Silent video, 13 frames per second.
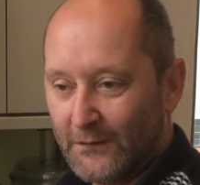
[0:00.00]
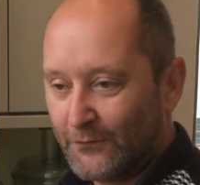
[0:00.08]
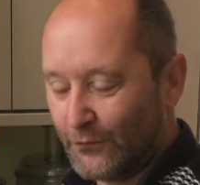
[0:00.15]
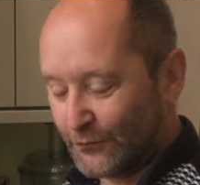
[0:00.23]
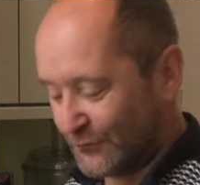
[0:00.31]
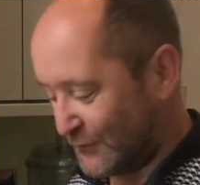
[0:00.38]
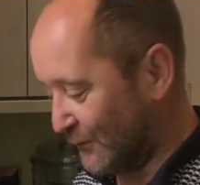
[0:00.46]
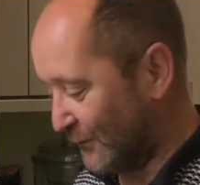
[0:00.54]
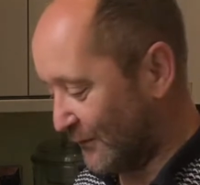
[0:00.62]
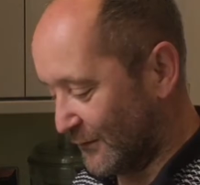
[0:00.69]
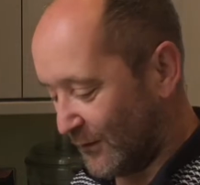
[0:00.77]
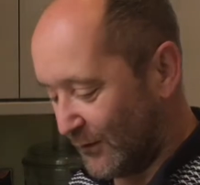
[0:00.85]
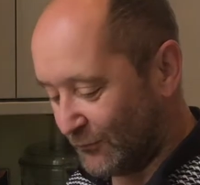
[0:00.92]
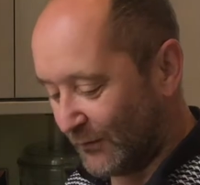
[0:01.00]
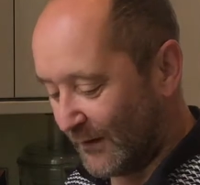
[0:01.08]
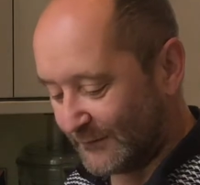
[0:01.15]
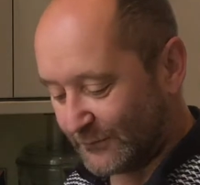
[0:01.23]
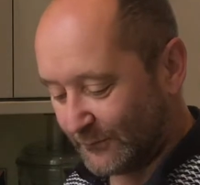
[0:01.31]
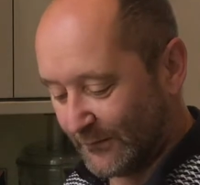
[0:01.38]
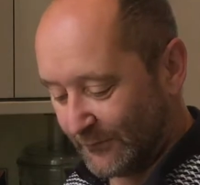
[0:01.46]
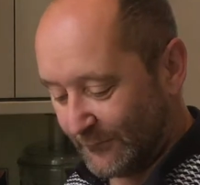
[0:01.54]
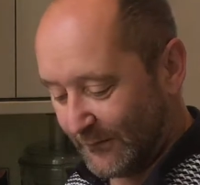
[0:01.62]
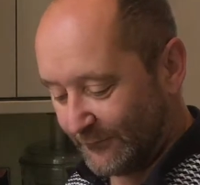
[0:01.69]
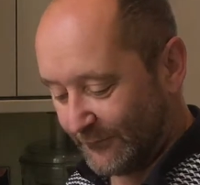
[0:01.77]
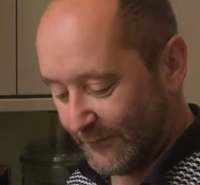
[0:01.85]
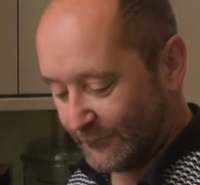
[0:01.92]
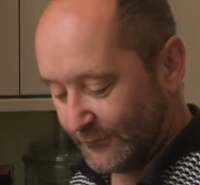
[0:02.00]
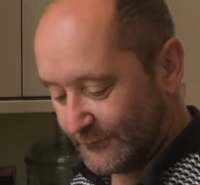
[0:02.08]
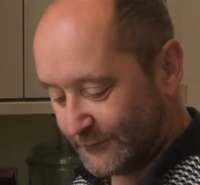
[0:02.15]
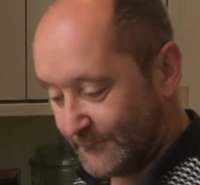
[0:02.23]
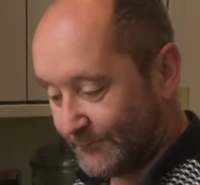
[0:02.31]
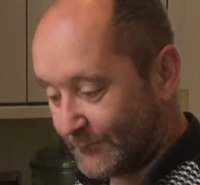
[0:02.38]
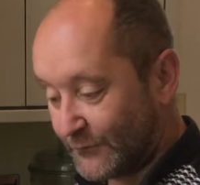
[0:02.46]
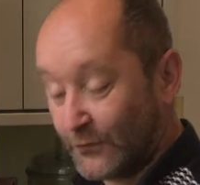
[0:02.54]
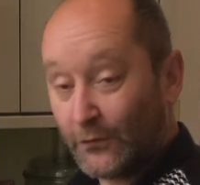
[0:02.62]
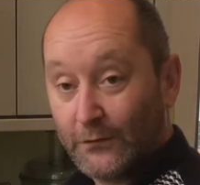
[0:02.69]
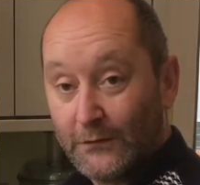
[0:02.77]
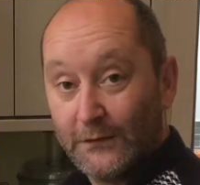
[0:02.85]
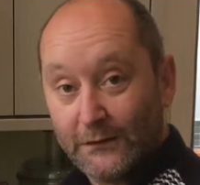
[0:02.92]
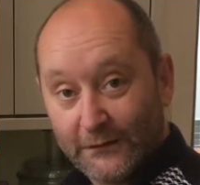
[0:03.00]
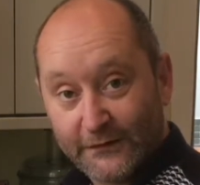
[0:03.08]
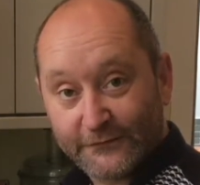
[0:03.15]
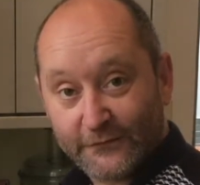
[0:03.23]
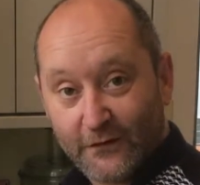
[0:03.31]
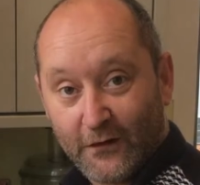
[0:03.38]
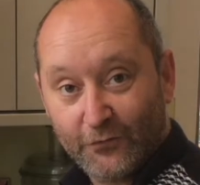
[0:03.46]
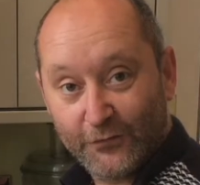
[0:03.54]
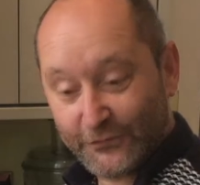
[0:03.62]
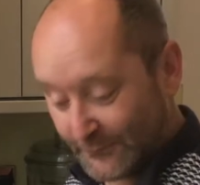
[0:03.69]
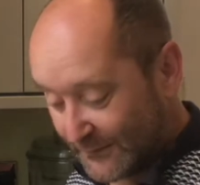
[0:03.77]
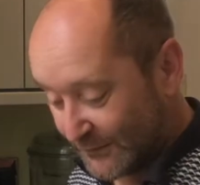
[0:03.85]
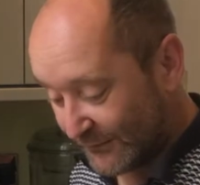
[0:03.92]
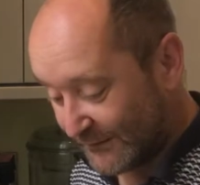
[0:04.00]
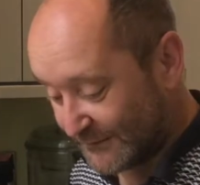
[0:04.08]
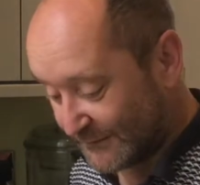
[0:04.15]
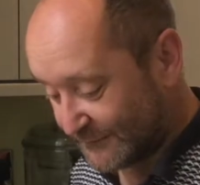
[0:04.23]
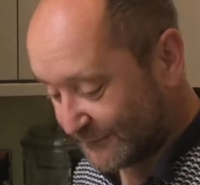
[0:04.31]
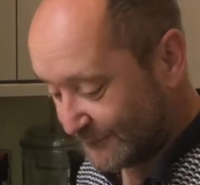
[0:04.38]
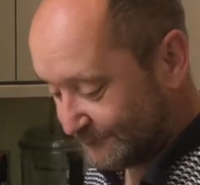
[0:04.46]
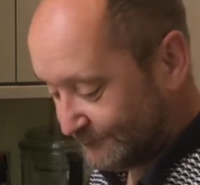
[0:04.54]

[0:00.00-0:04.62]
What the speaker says: Those two are right up there with my favourites. So let's start off with some ingredients.